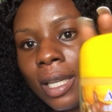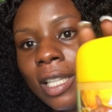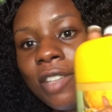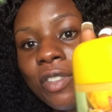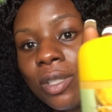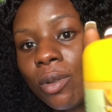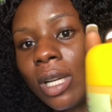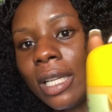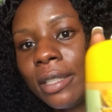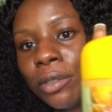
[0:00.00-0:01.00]
If it's not
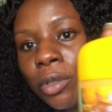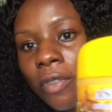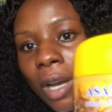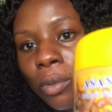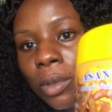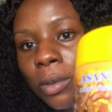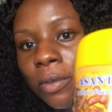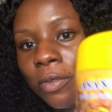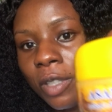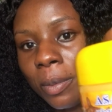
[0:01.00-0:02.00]
clear enough, I will
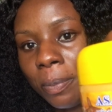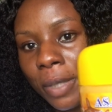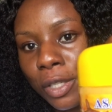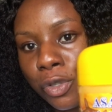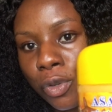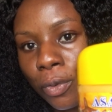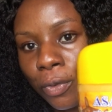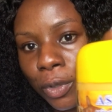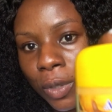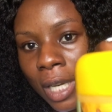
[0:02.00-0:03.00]
leave a picture for
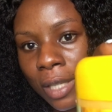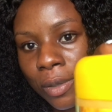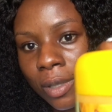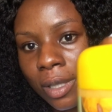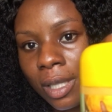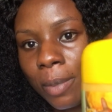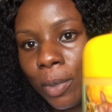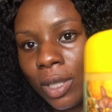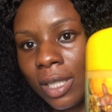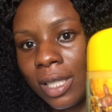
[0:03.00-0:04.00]
you guys to see,
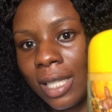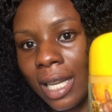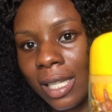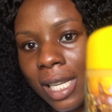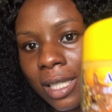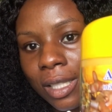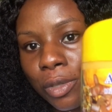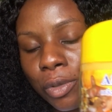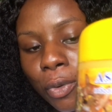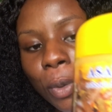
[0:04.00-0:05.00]
but this is the Asantee
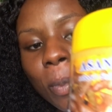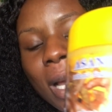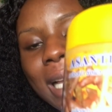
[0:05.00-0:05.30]
scrub.